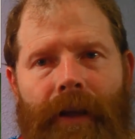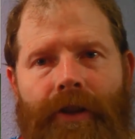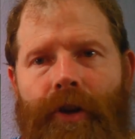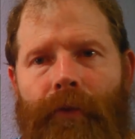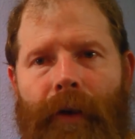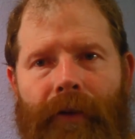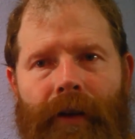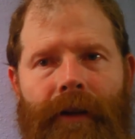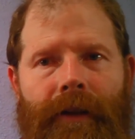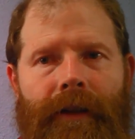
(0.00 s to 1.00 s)
and so if we
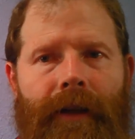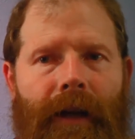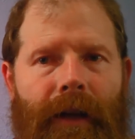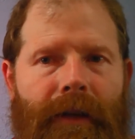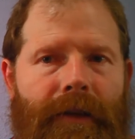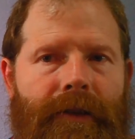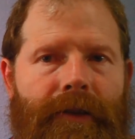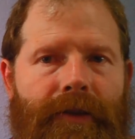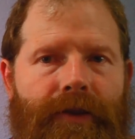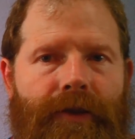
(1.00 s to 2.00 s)
have
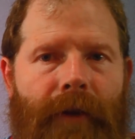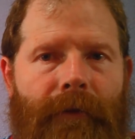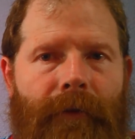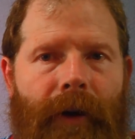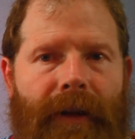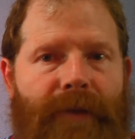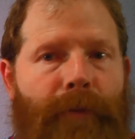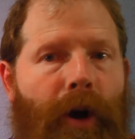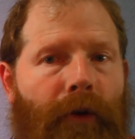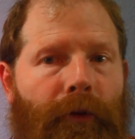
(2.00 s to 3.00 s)
a very
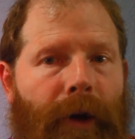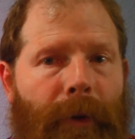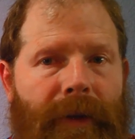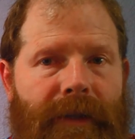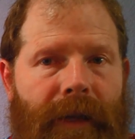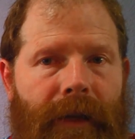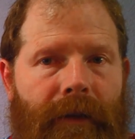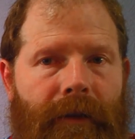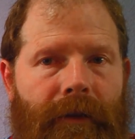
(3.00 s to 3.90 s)
small frequency